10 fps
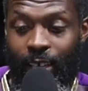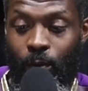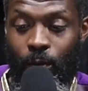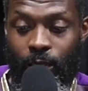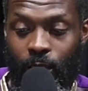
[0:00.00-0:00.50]

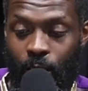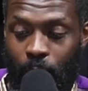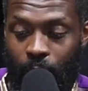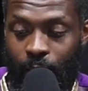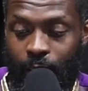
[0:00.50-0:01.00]
We'll talk
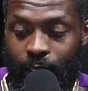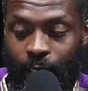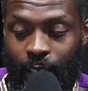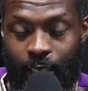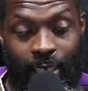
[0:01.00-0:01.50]
about
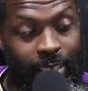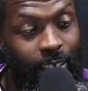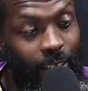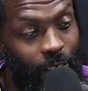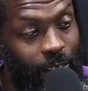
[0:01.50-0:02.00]
he
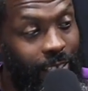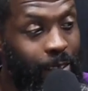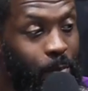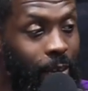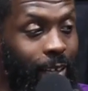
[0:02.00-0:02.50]
kill and he
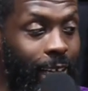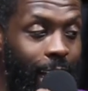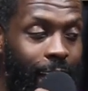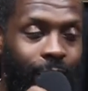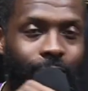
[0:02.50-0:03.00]
make
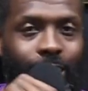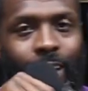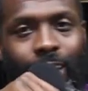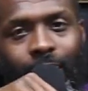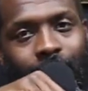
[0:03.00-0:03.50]
alive.
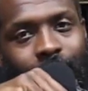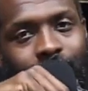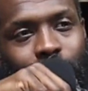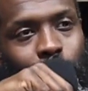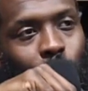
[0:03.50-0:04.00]
A lot of
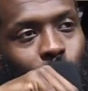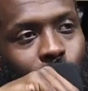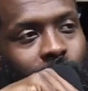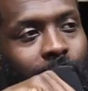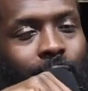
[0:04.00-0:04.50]
these murders,
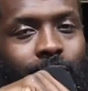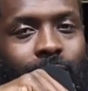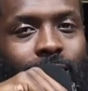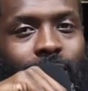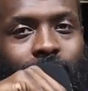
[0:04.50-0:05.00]
a lot of these
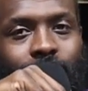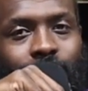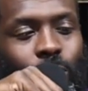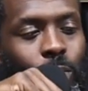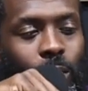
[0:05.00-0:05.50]
things that's
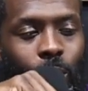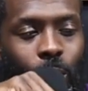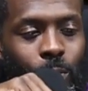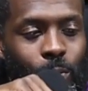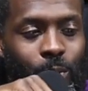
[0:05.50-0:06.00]
going
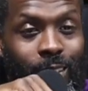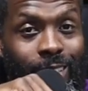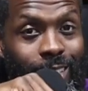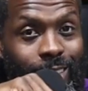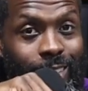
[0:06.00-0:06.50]
on,
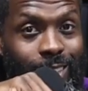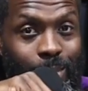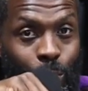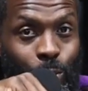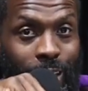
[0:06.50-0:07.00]
it's the
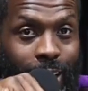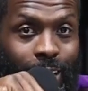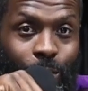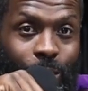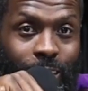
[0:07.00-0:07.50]
Most High
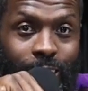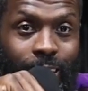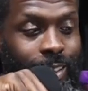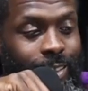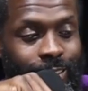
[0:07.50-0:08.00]
doing it.
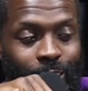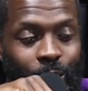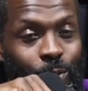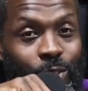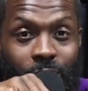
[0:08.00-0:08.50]
He's
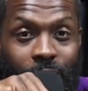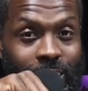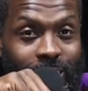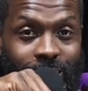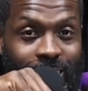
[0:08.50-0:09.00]
still
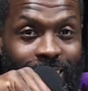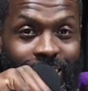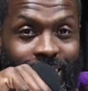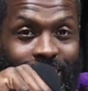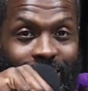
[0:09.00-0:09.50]
judging
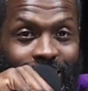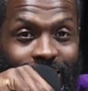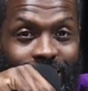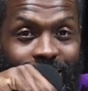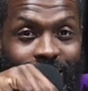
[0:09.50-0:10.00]

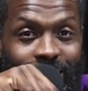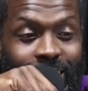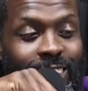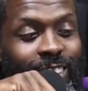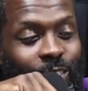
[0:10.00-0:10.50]

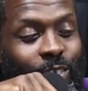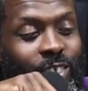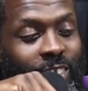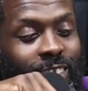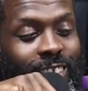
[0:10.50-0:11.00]
his
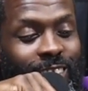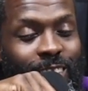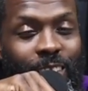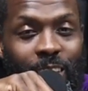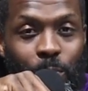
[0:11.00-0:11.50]

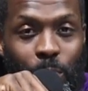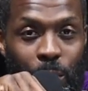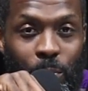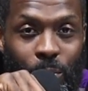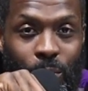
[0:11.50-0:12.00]
people.